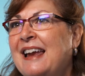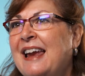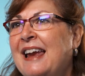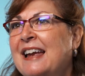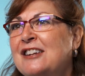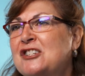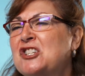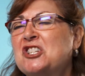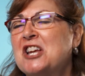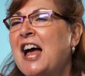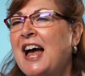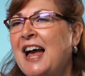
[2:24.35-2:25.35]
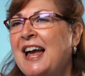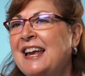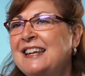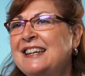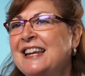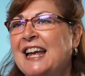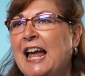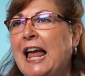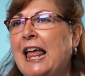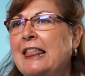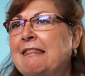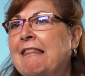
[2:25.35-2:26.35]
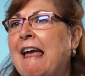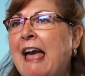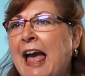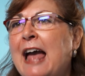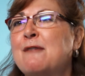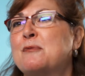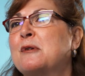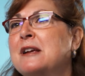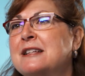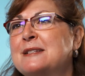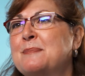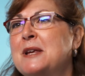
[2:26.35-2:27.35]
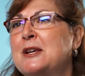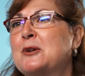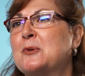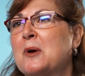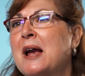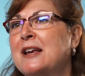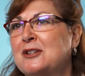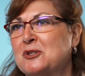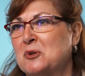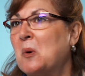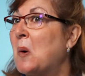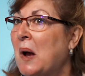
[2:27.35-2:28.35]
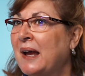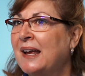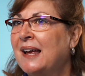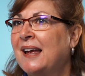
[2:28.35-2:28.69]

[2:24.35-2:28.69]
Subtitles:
and shine, that brings me great joy.